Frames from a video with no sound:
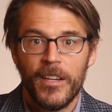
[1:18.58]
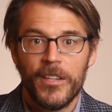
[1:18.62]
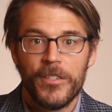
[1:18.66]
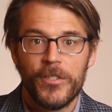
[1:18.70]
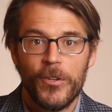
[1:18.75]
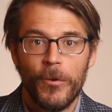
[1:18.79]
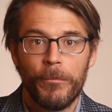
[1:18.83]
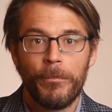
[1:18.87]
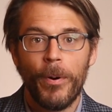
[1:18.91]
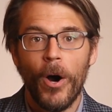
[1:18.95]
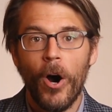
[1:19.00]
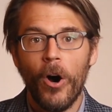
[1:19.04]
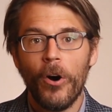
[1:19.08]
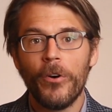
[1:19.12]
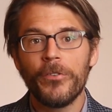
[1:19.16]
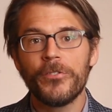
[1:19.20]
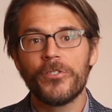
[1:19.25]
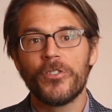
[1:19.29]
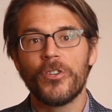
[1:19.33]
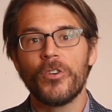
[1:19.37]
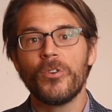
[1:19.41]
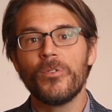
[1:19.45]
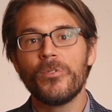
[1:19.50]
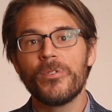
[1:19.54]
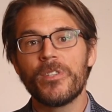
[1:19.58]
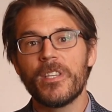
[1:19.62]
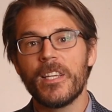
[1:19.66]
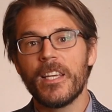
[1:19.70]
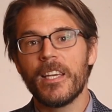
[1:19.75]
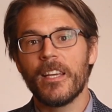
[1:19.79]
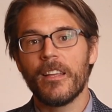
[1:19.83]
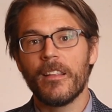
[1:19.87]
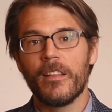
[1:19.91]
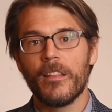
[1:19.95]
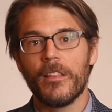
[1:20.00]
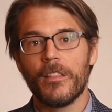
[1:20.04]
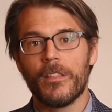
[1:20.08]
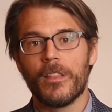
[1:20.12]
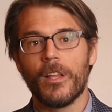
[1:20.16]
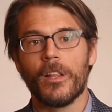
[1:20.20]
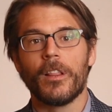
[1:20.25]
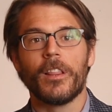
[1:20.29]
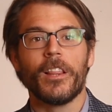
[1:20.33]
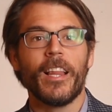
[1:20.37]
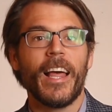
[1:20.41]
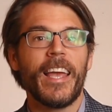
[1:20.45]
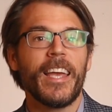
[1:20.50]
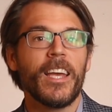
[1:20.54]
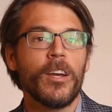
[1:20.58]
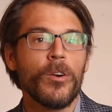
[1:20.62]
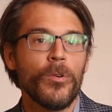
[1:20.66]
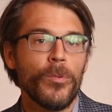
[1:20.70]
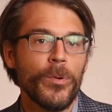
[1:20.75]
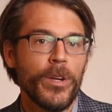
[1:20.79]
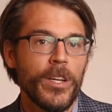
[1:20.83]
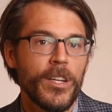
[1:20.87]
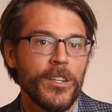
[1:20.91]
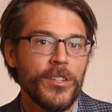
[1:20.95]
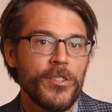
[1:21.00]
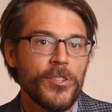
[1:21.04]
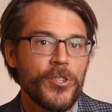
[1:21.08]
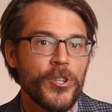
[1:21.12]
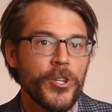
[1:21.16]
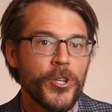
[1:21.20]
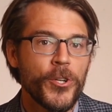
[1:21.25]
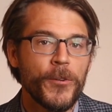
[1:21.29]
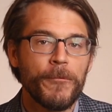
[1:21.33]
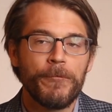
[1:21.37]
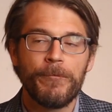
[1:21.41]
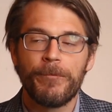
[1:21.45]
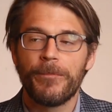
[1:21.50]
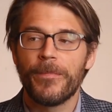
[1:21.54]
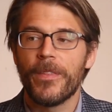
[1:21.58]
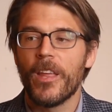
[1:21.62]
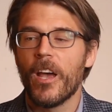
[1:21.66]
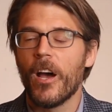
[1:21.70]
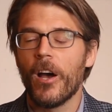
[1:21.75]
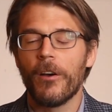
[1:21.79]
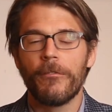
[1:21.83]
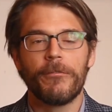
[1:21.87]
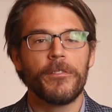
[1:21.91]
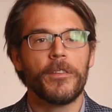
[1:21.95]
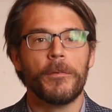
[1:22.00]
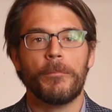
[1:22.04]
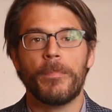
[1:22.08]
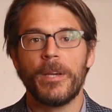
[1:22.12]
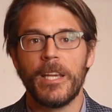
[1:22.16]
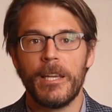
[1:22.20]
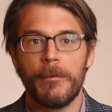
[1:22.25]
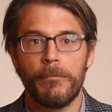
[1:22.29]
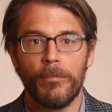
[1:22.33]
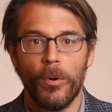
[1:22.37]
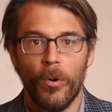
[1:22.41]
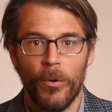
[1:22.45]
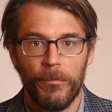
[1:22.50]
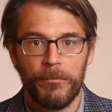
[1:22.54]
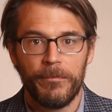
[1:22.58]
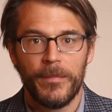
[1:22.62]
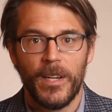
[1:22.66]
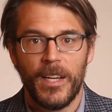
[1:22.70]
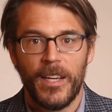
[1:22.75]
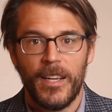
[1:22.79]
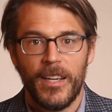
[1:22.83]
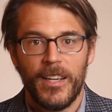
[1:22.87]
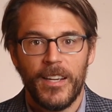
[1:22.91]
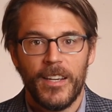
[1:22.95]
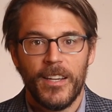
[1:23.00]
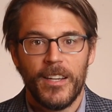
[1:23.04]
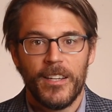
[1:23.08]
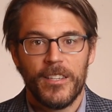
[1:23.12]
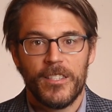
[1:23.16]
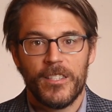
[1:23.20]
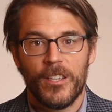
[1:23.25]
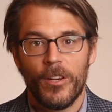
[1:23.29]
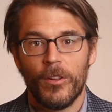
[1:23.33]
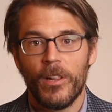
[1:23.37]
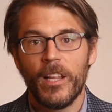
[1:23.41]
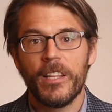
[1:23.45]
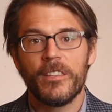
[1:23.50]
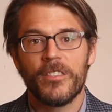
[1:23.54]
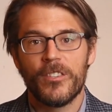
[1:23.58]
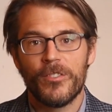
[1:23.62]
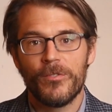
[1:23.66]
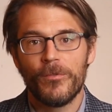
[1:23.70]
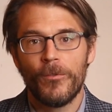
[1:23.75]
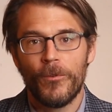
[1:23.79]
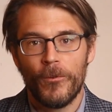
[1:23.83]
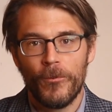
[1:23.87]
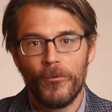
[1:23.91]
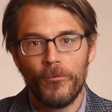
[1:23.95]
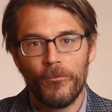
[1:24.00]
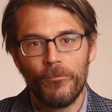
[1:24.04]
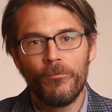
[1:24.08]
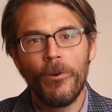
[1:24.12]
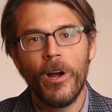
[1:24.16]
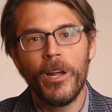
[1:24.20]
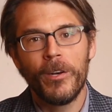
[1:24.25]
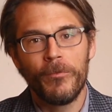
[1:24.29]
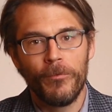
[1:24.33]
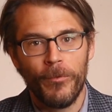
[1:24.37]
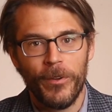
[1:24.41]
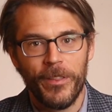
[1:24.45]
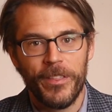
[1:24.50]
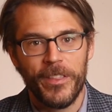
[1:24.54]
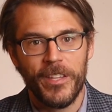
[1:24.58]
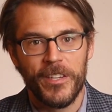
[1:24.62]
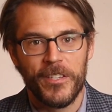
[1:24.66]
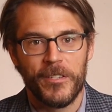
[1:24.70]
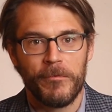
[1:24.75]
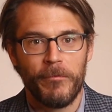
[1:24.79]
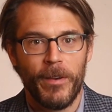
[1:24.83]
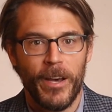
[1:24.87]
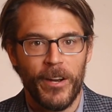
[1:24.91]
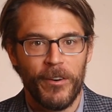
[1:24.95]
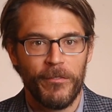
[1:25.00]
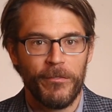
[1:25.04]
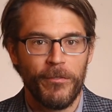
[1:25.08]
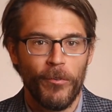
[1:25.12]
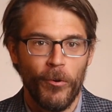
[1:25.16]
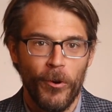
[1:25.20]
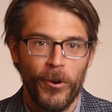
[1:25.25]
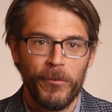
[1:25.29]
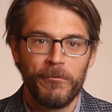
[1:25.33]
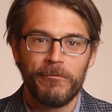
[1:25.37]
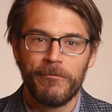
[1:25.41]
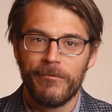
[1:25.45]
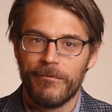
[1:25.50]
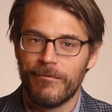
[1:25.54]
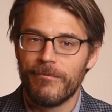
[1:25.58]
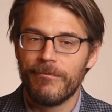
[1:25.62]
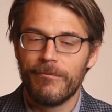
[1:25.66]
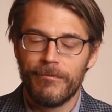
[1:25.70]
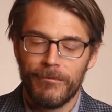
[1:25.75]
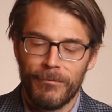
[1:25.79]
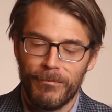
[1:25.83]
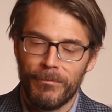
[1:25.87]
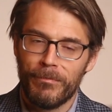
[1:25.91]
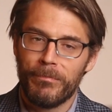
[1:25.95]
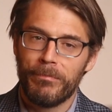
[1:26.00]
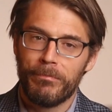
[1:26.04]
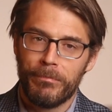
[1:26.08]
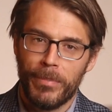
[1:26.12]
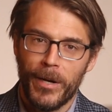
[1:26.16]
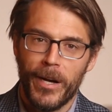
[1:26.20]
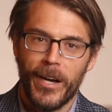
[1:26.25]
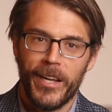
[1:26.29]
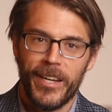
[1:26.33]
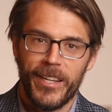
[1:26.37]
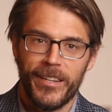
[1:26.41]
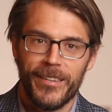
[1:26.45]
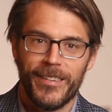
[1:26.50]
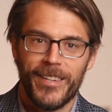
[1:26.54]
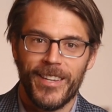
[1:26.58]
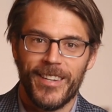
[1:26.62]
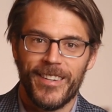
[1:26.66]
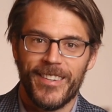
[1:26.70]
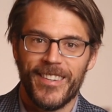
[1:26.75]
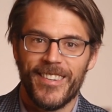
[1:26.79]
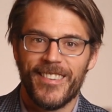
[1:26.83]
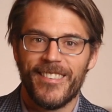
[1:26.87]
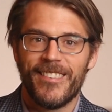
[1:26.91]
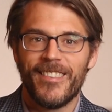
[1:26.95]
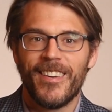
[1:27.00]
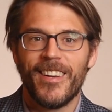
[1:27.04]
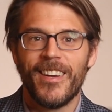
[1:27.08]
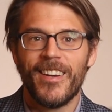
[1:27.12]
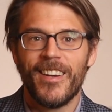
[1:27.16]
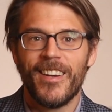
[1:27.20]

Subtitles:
So Paul's using the language of the people. So let's run with this metaphor, pun intended.